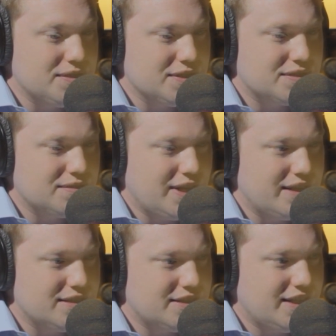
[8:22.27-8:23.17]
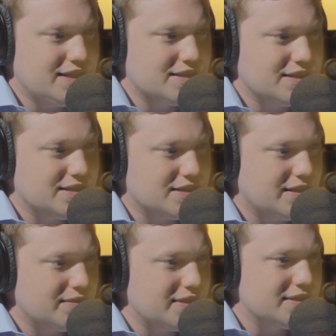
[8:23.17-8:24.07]
just the United States and the
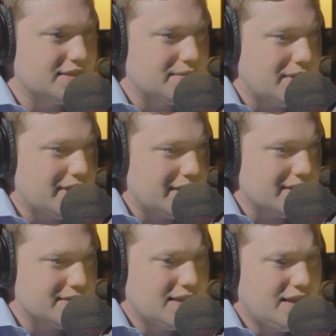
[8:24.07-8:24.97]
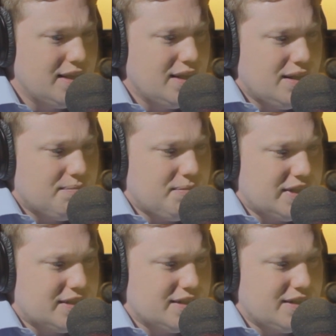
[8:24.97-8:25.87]
Saudis and the Iranians, but.